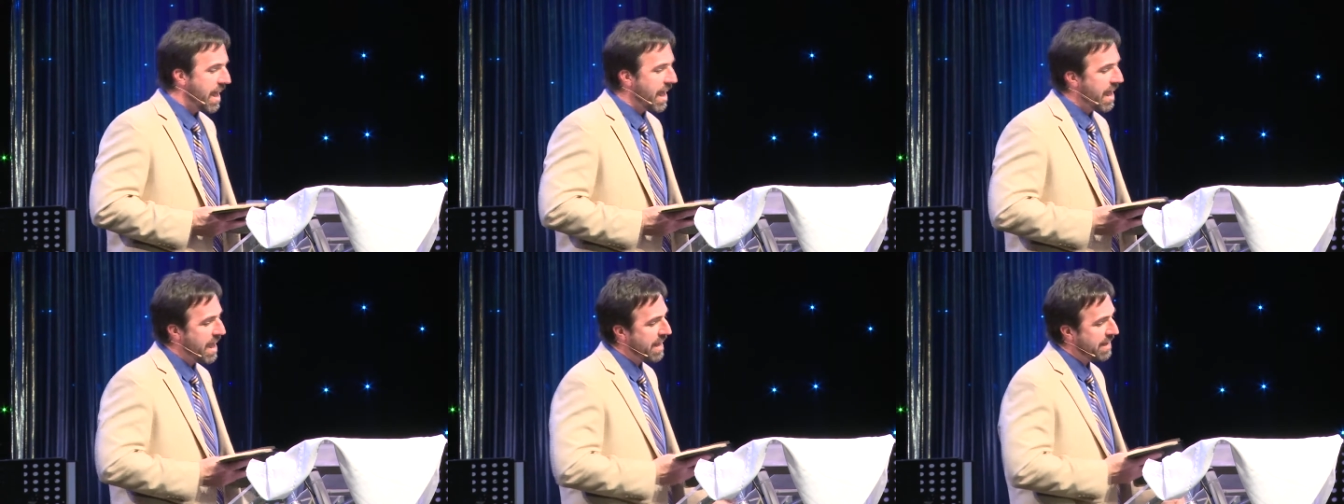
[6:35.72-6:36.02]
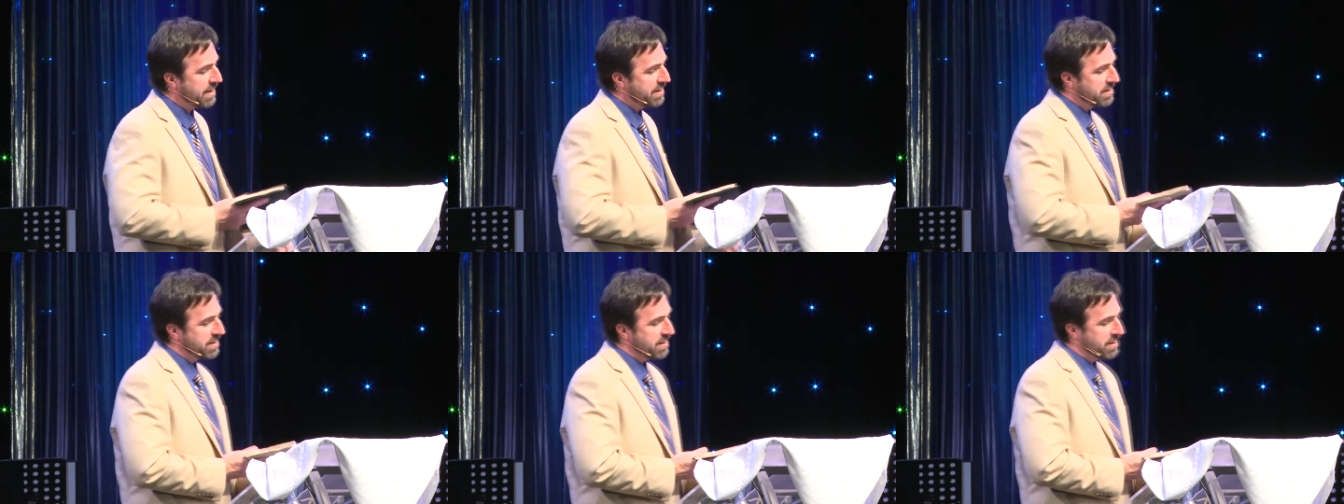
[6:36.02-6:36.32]

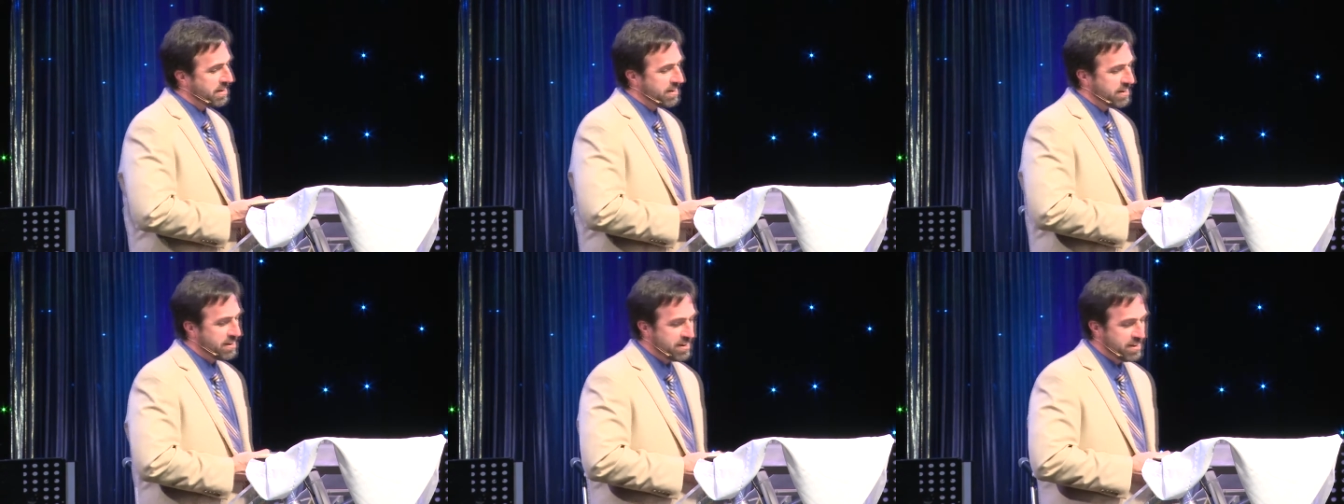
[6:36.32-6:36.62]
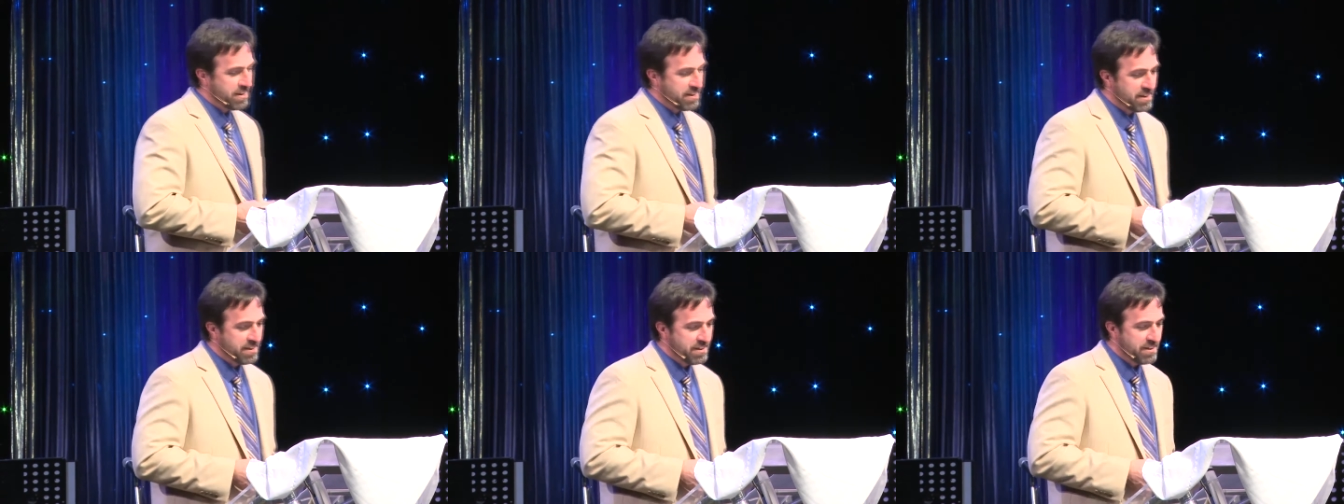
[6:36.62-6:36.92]
And
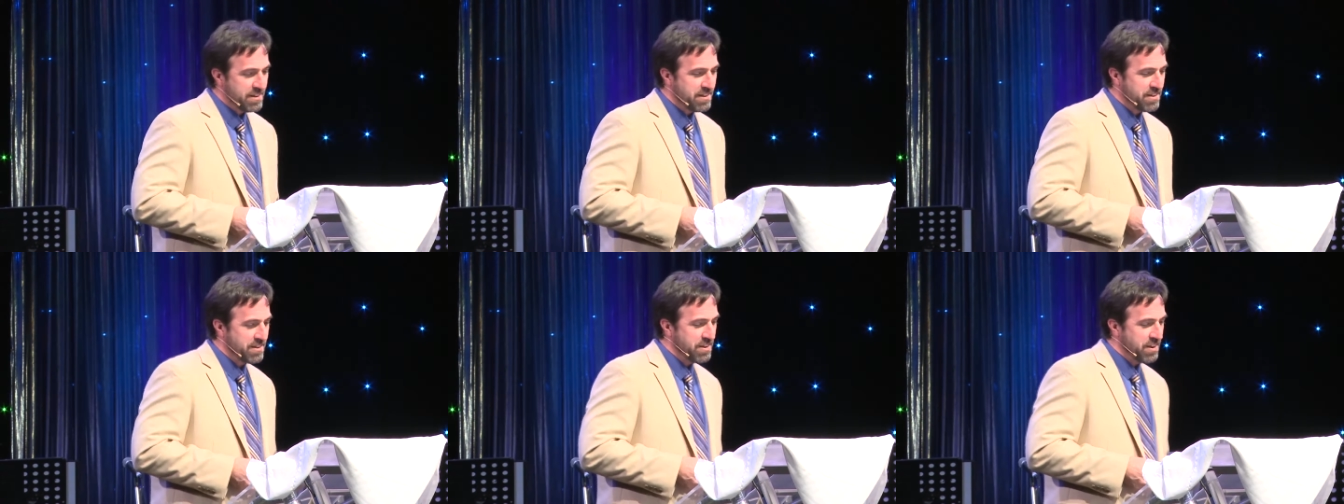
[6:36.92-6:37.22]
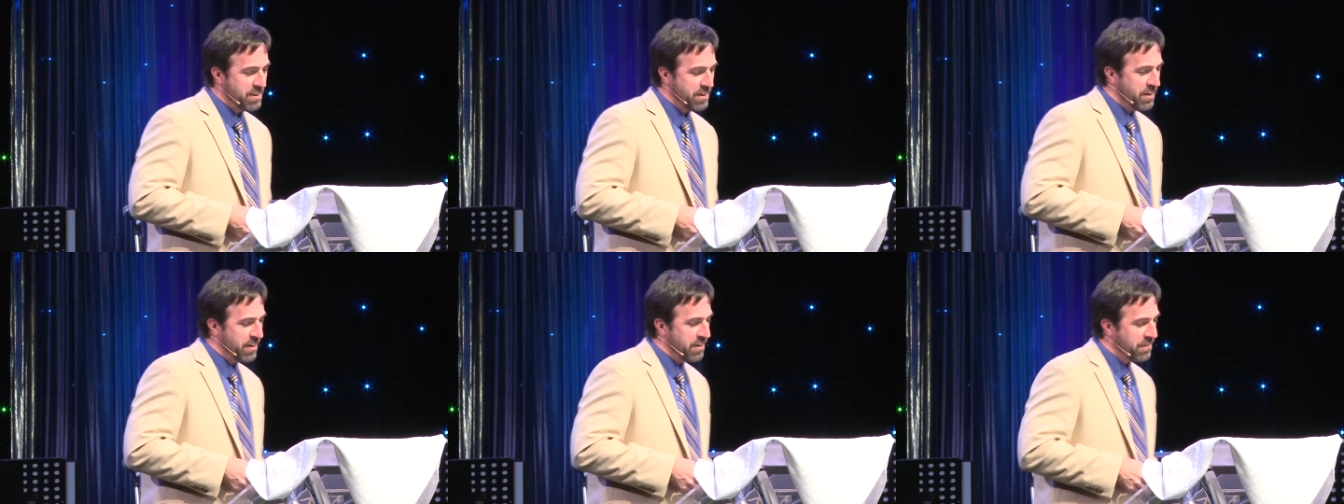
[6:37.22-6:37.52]

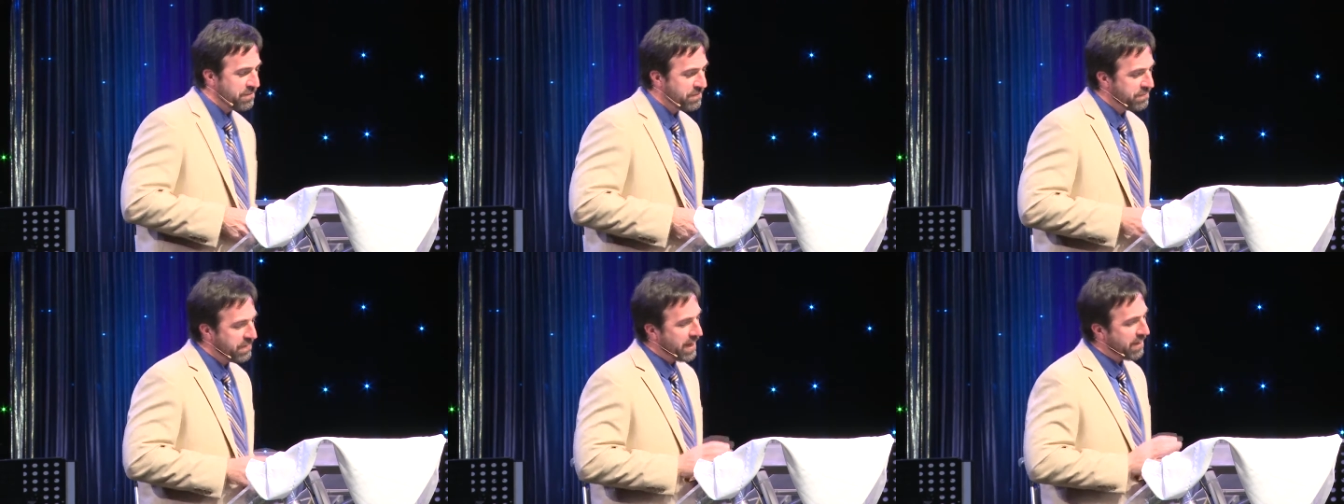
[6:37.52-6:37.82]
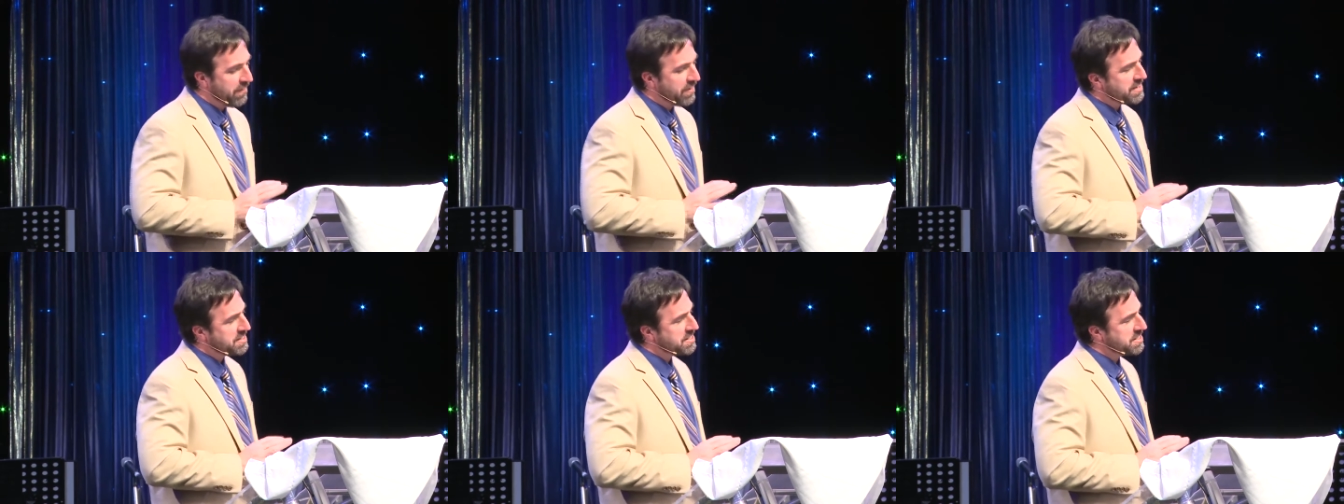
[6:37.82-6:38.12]
the
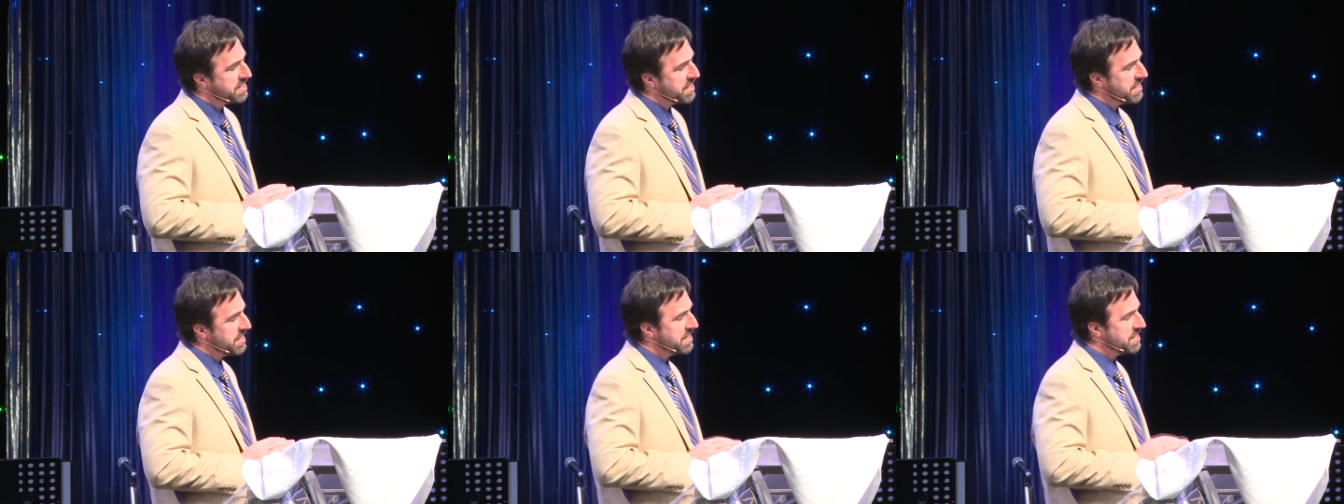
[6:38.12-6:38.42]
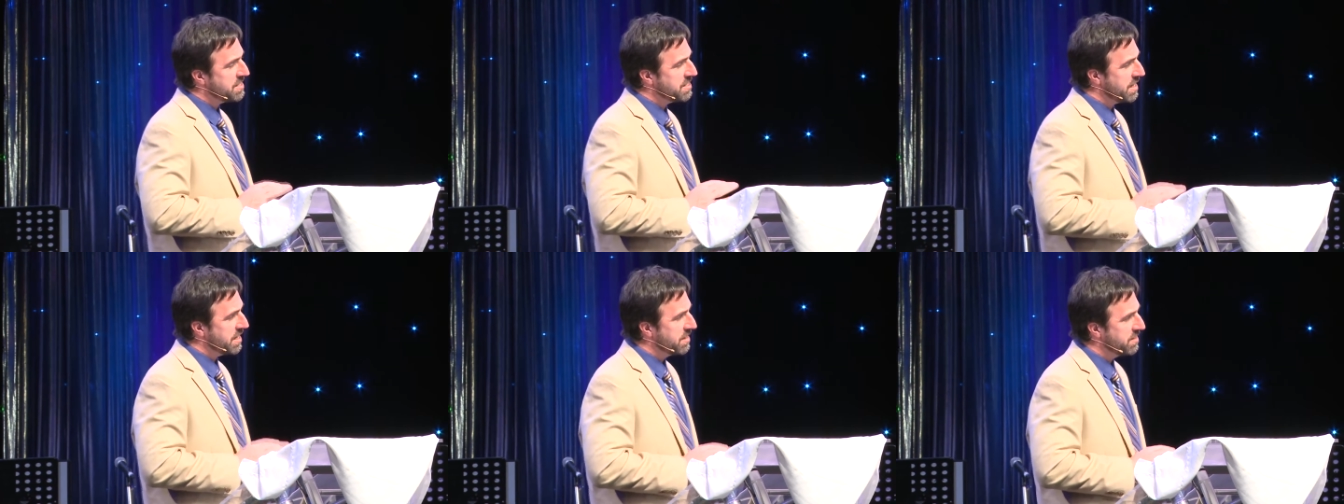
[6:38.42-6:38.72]

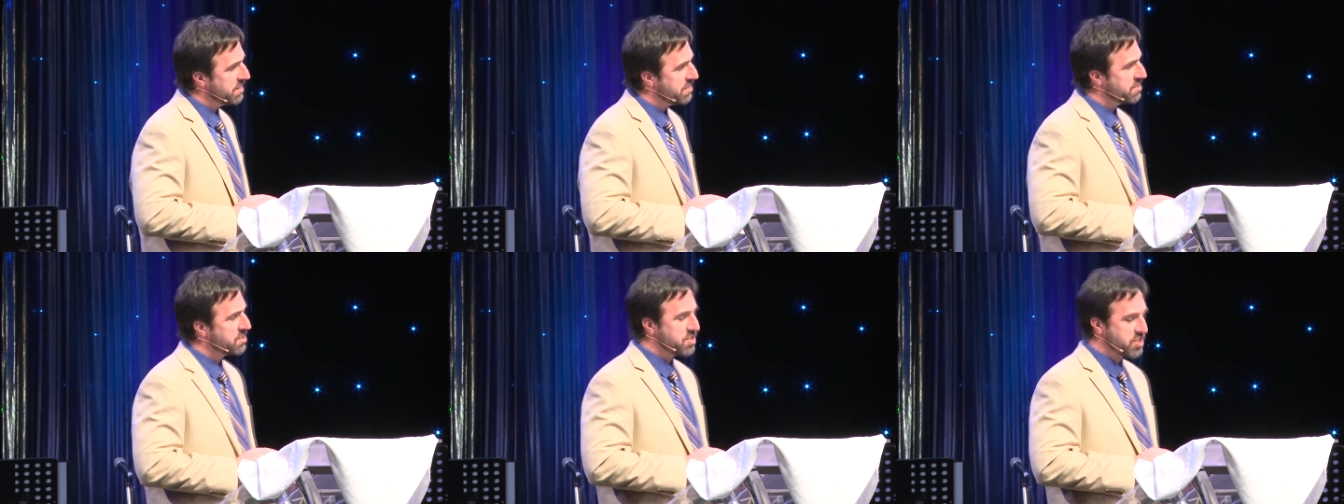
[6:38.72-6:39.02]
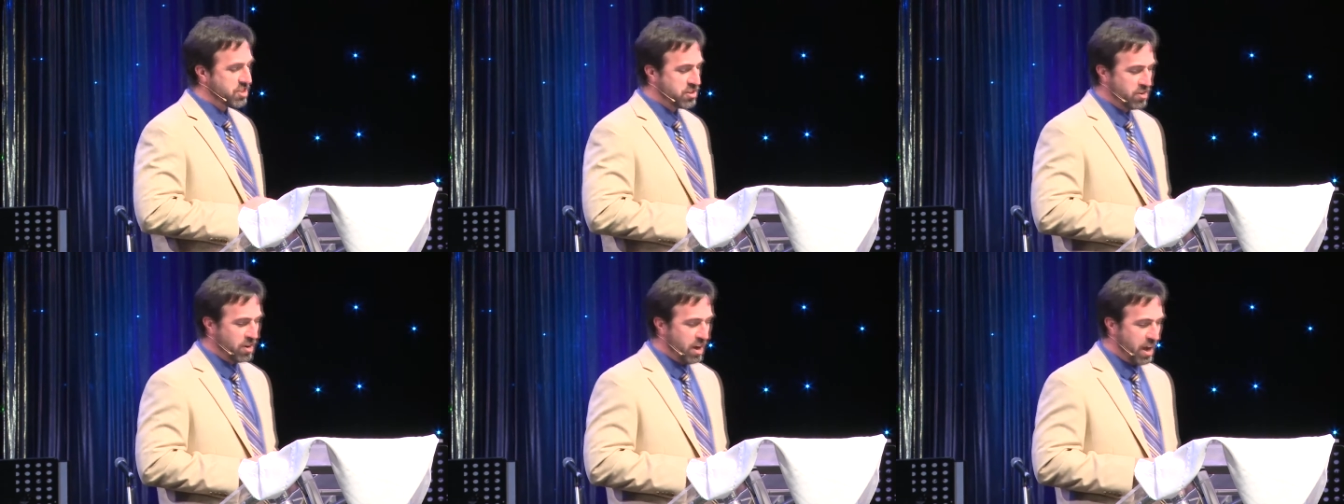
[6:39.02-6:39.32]
Pharisees and the
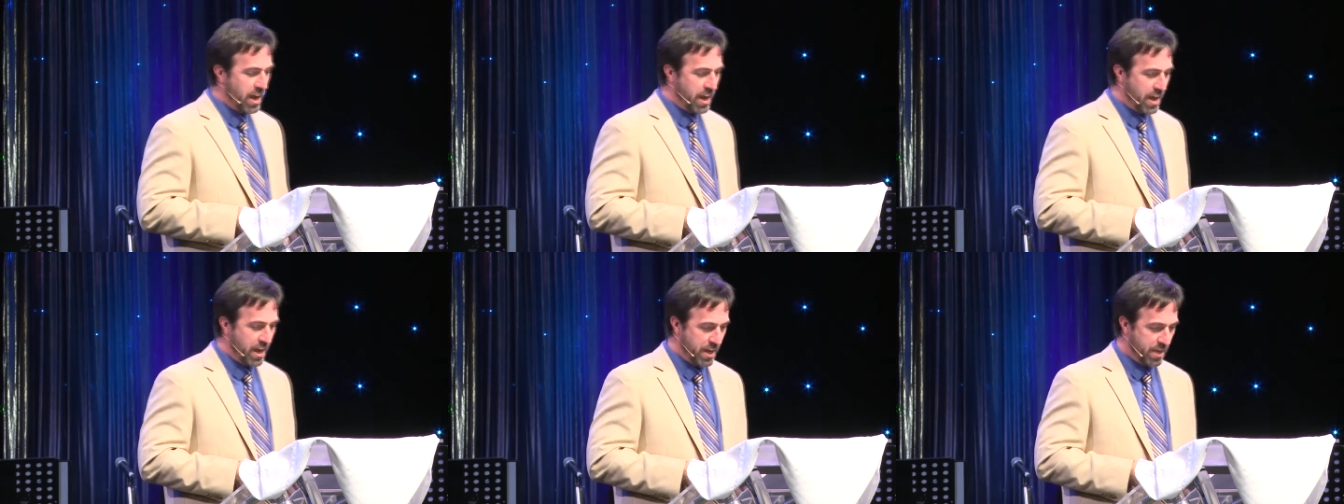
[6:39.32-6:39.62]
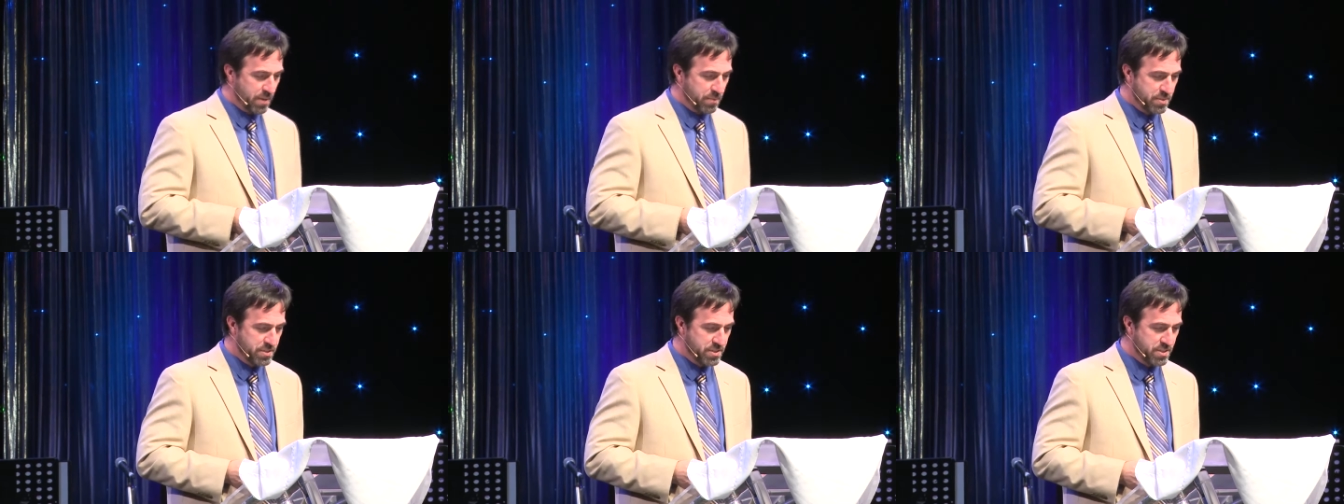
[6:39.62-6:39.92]

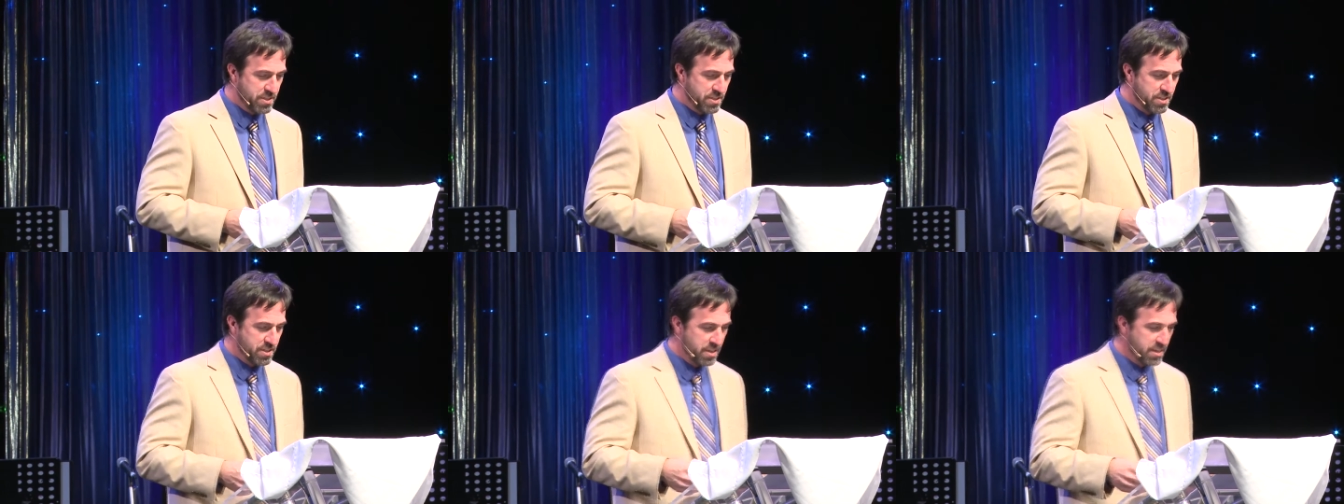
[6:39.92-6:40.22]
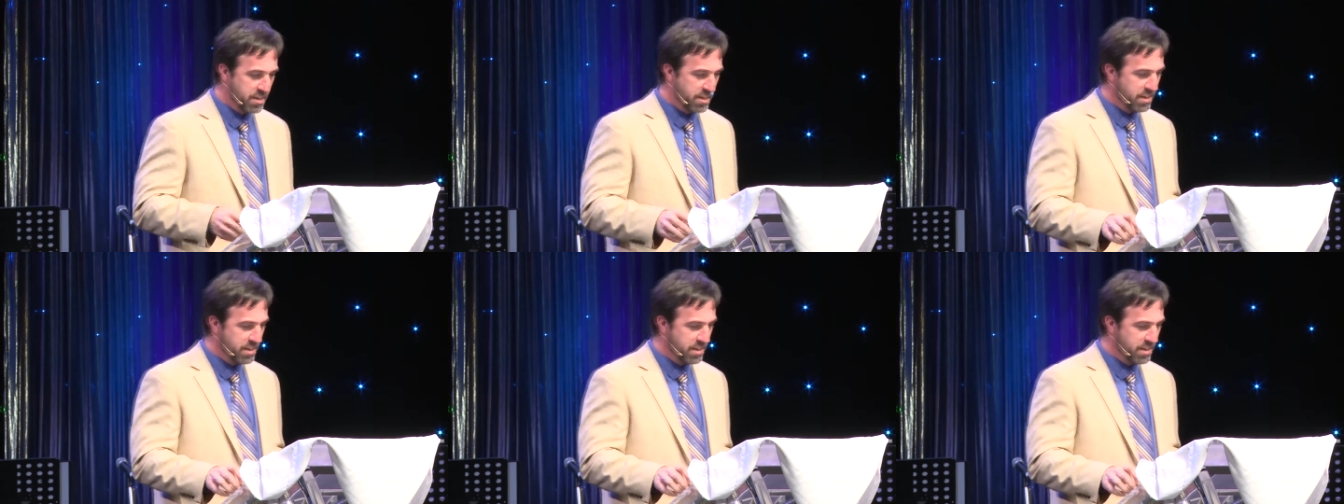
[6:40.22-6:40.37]
scribes